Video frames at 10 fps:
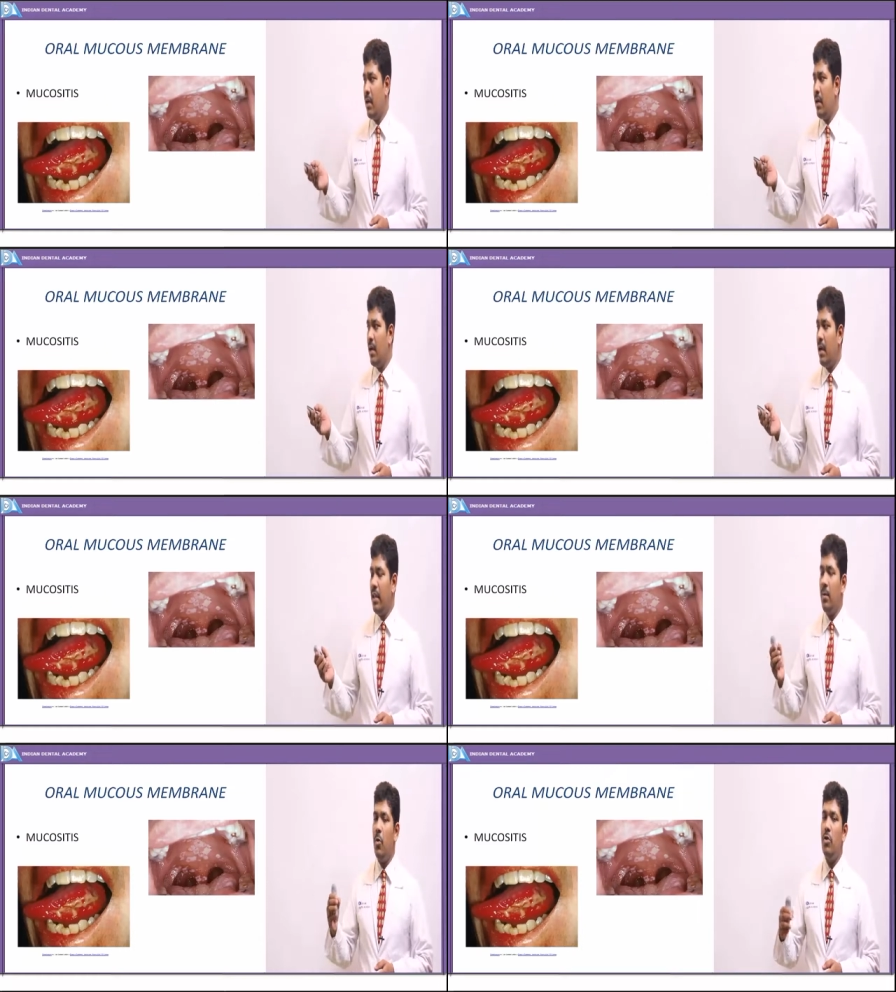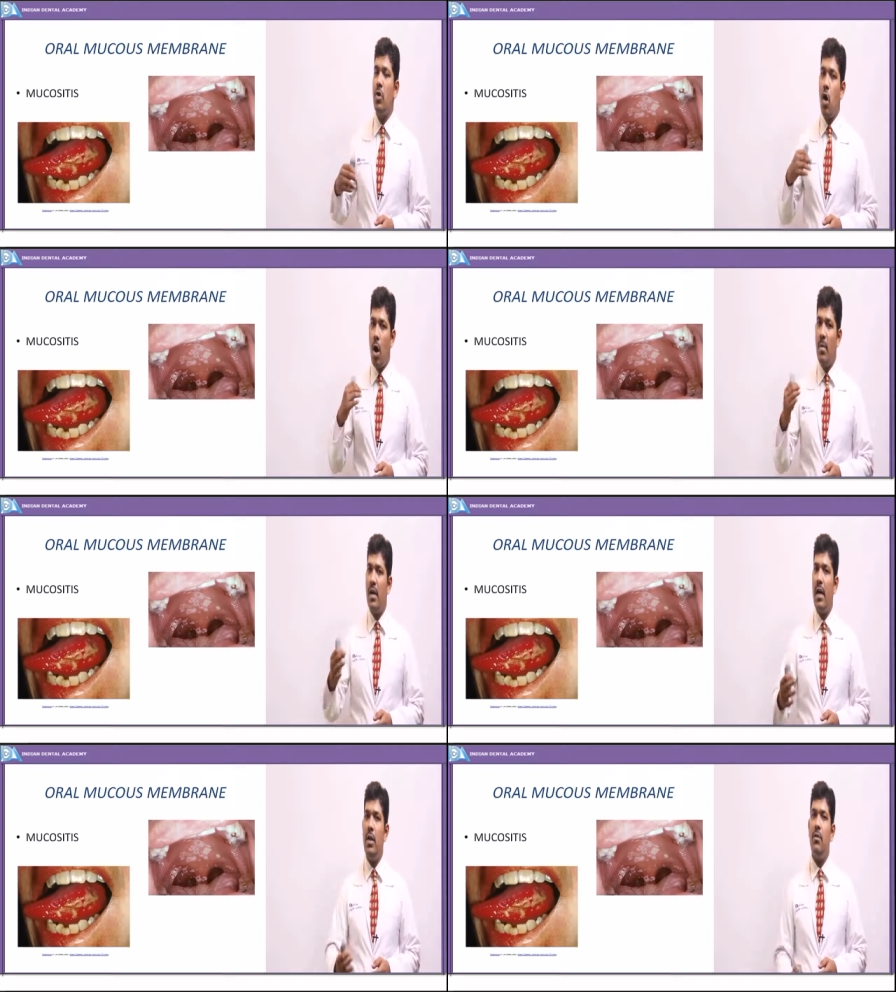Uh, and the most
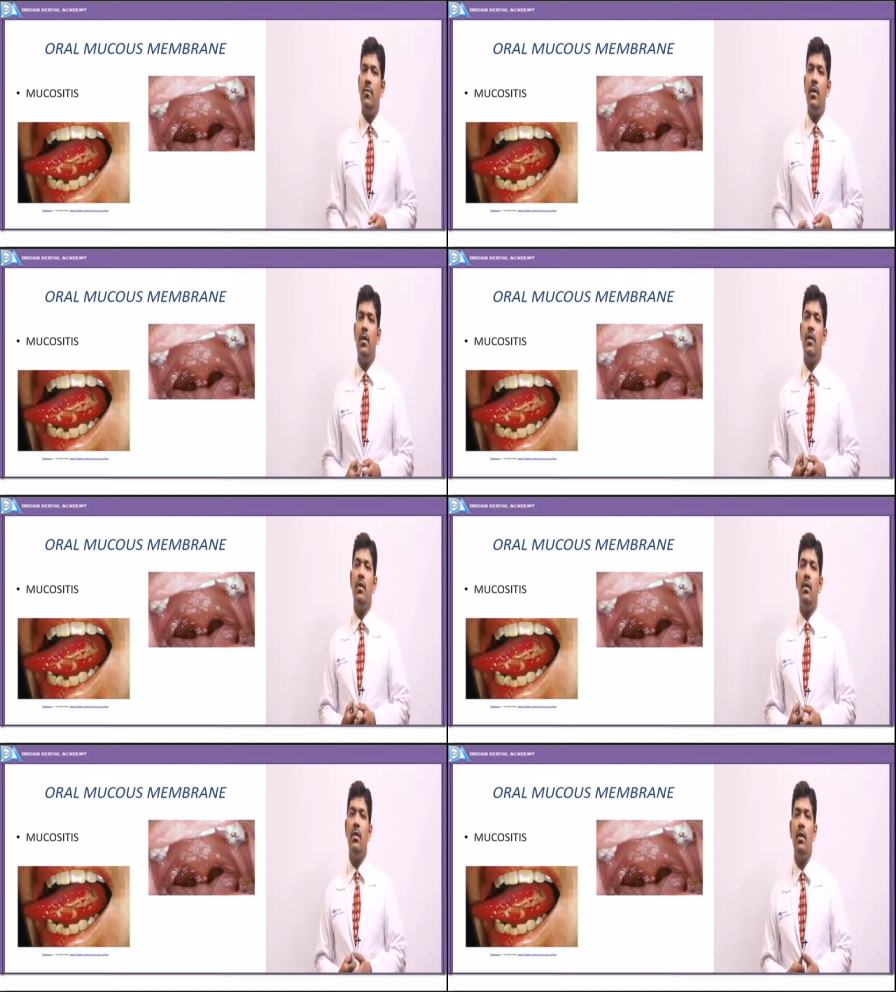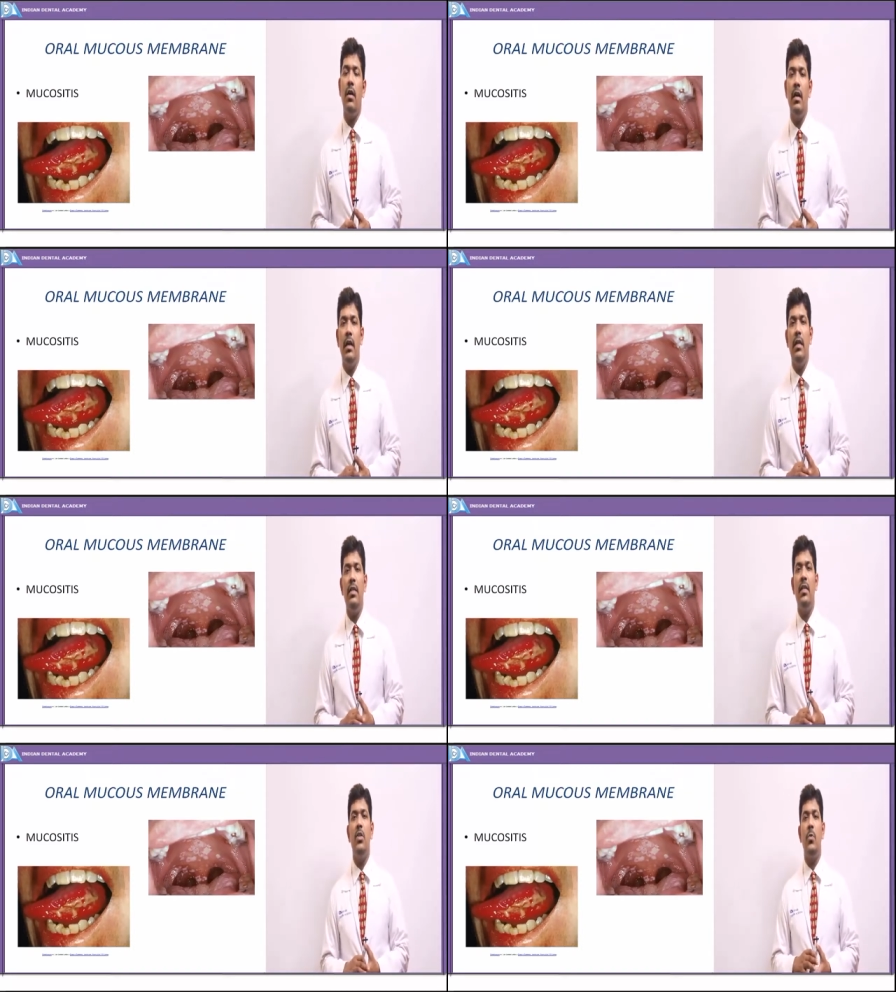common kind of uh, uh,
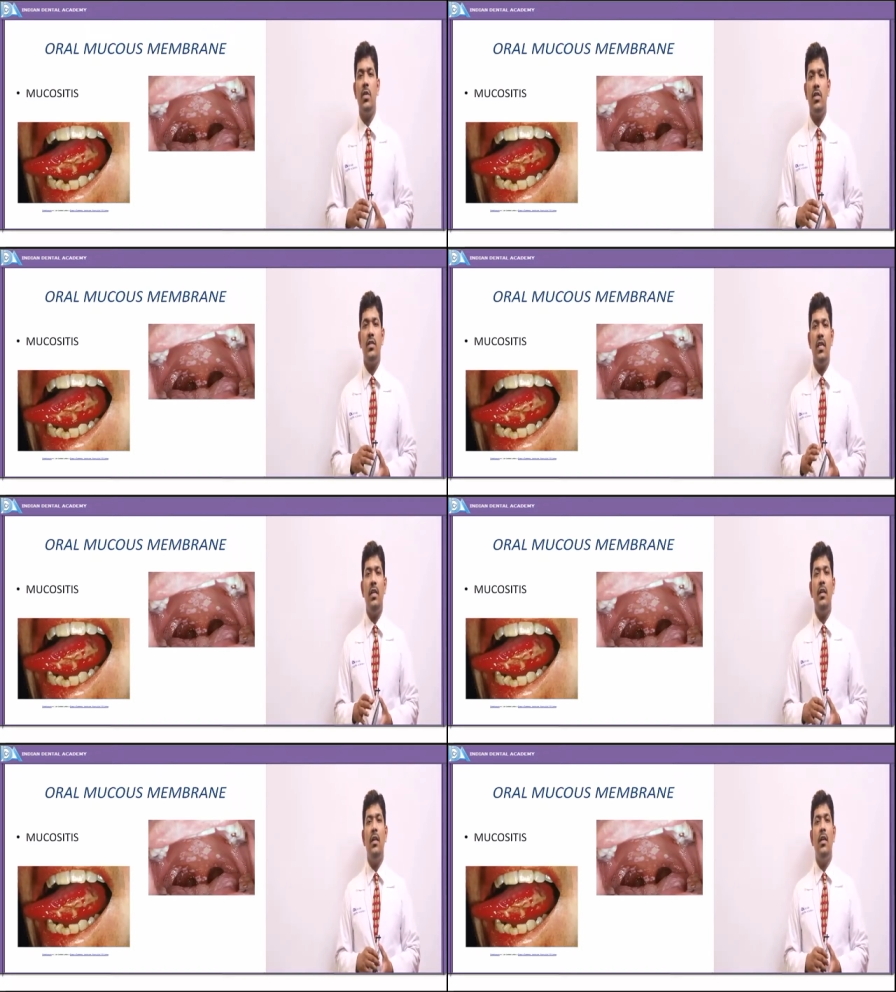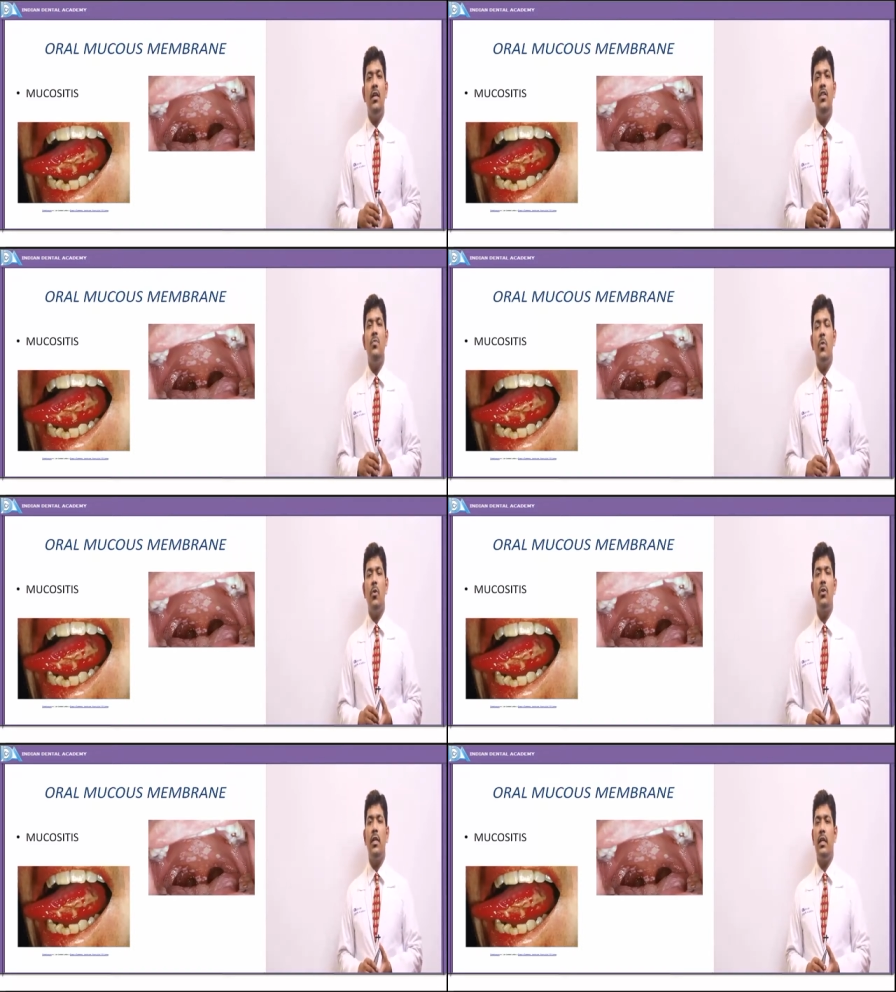disease which is seen is
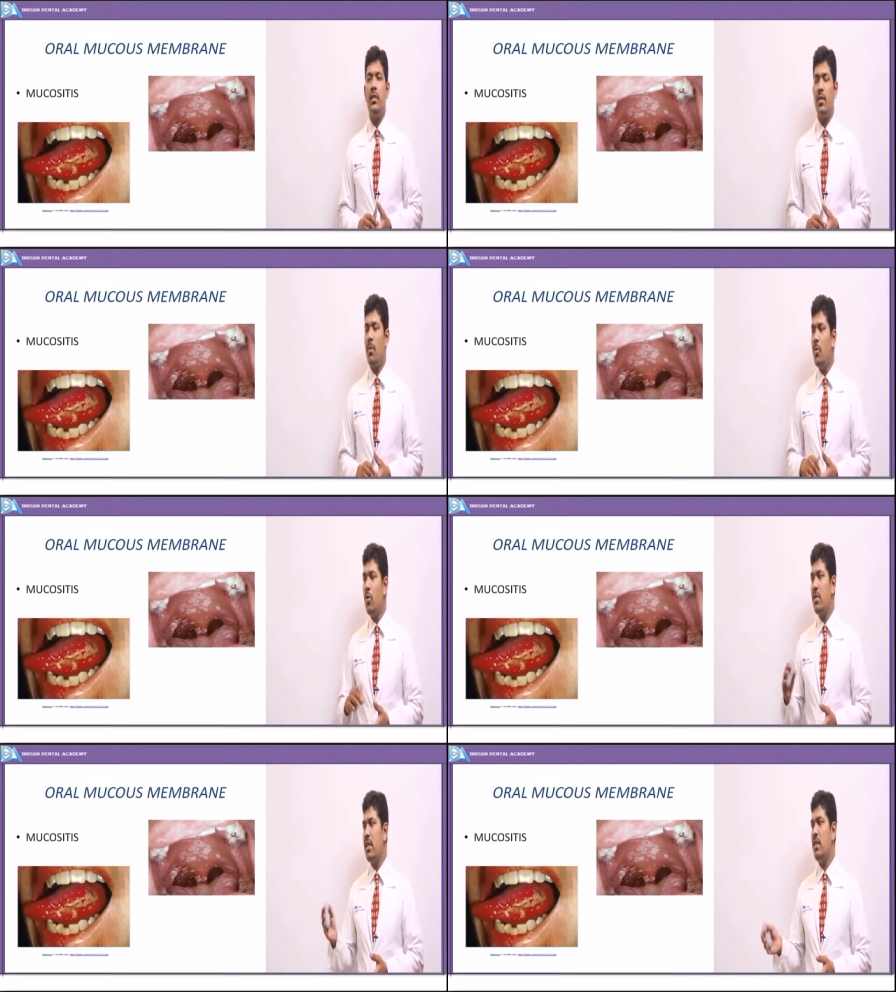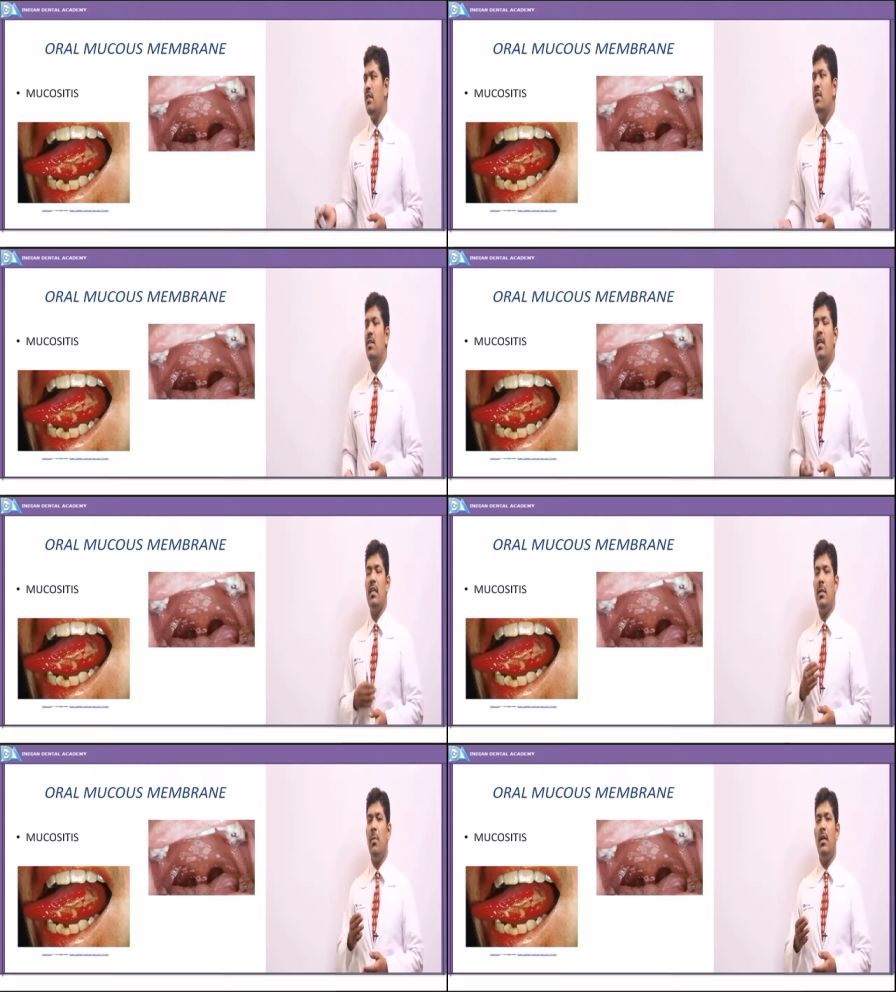mucositis. Now mucositis is
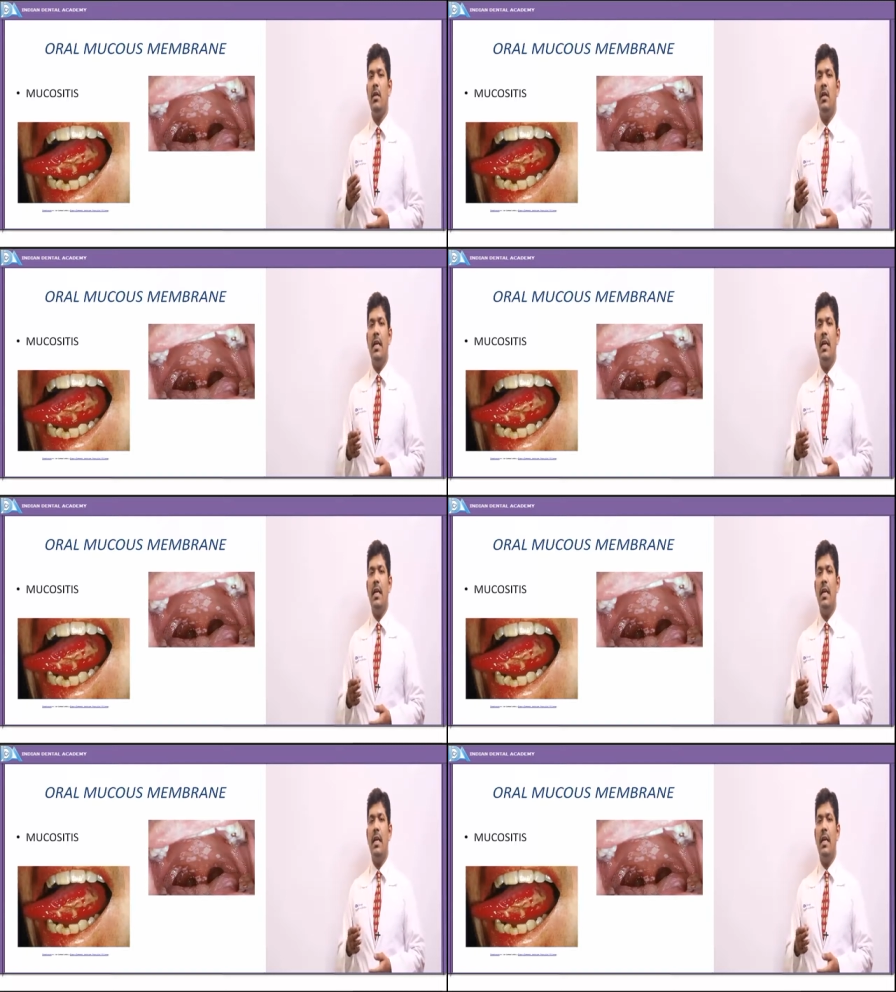nothing but